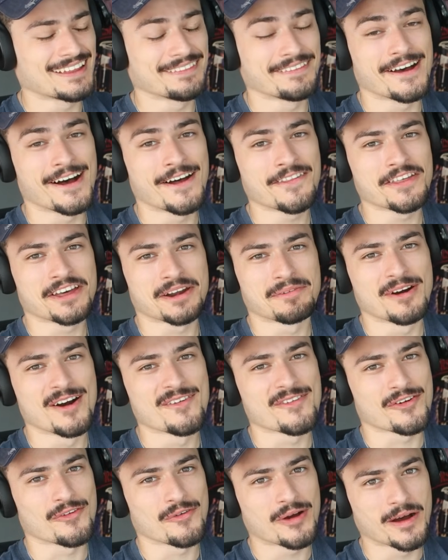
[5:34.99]
Not that I'm
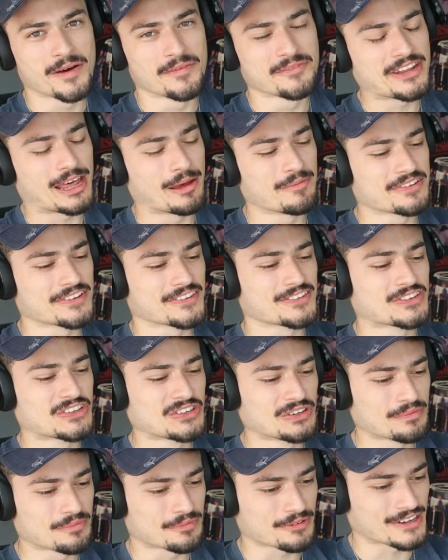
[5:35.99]
overwhelmed. I'm just
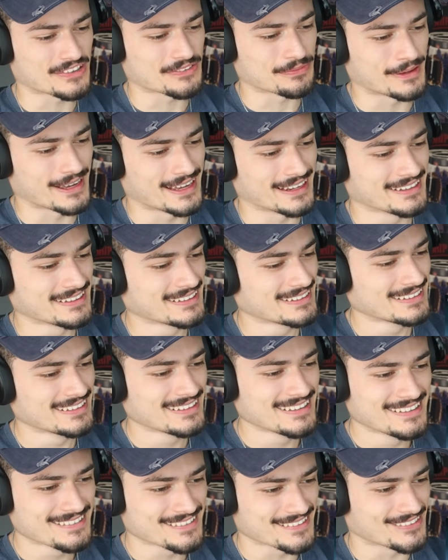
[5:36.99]
too impressed, man.
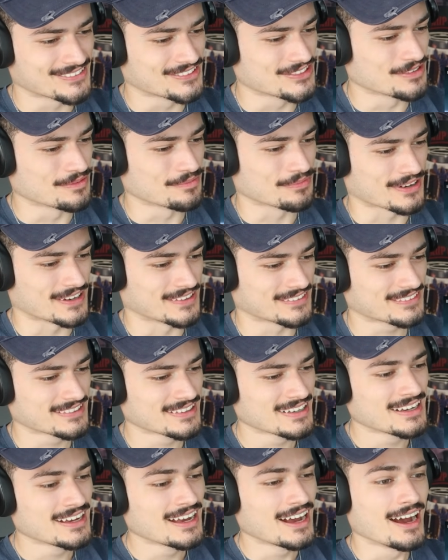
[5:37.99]
Just too impressed.